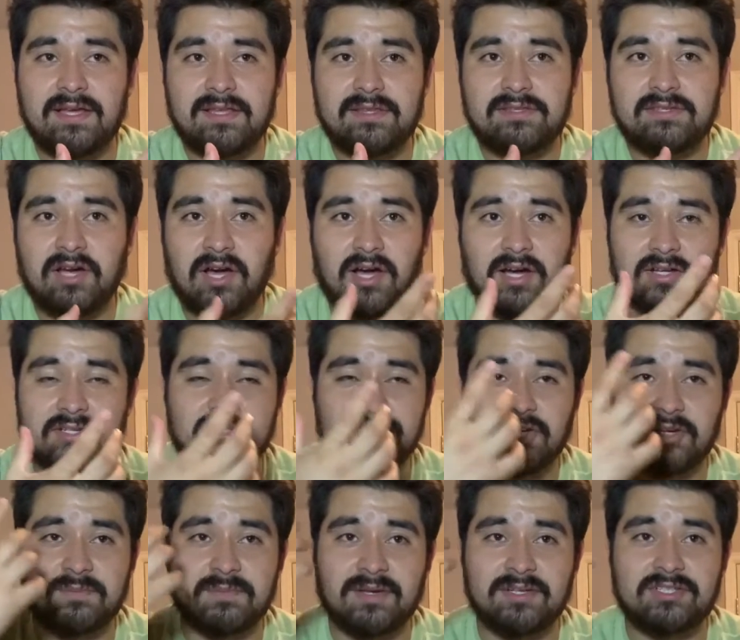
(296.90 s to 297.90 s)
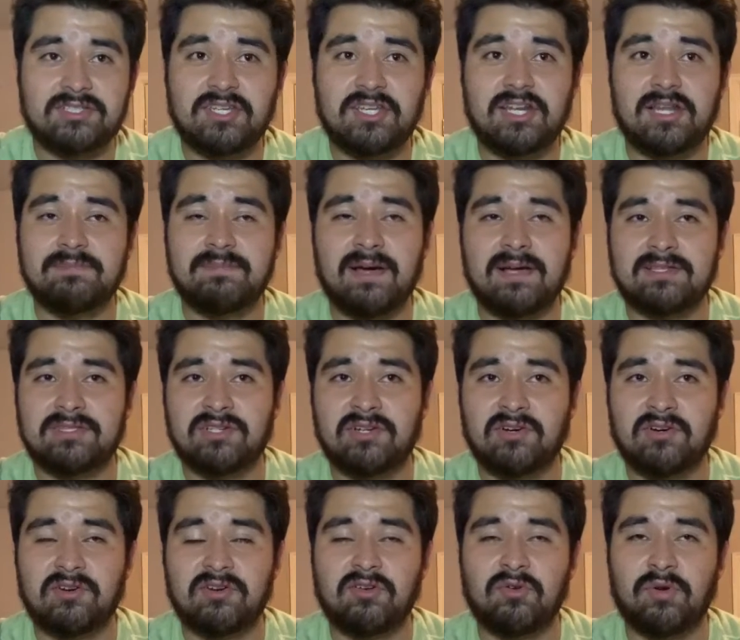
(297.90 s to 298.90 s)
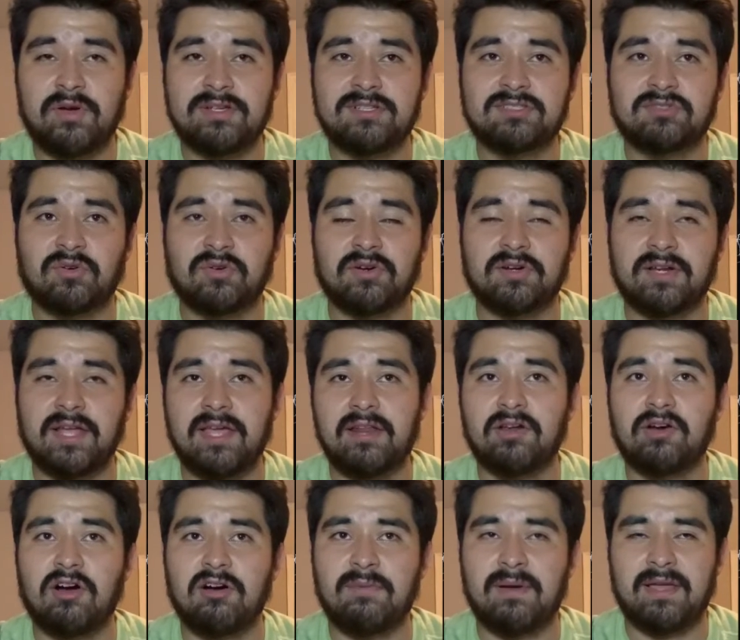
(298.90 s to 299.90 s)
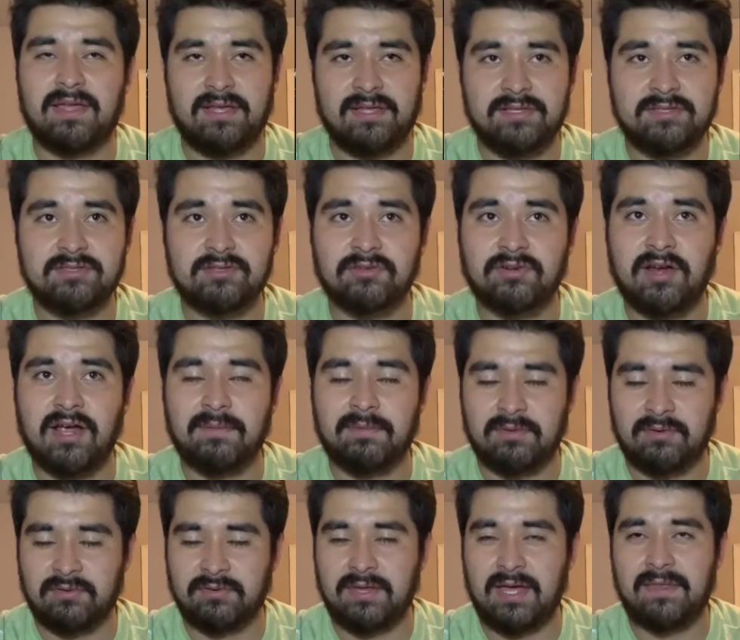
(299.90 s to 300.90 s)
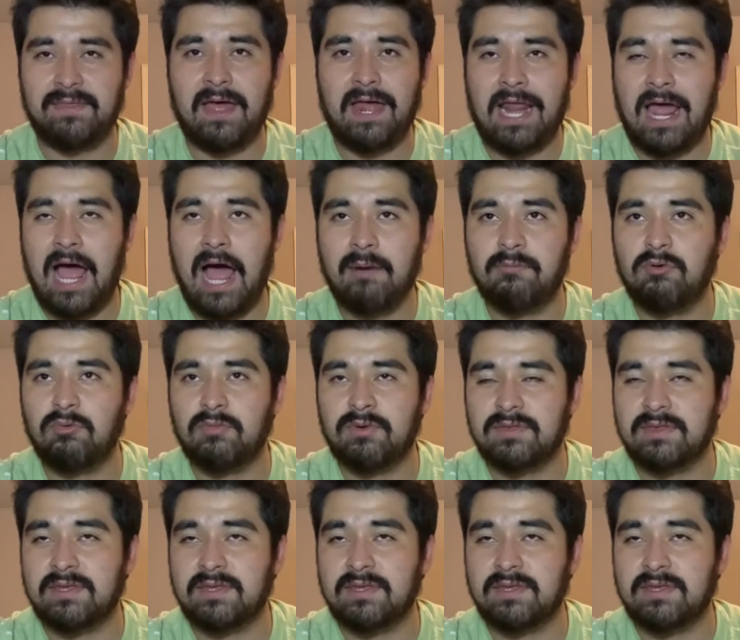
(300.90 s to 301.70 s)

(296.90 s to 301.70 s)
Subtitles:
talks so much shit about Turquoise Tornado on my Instagram. You know, that album with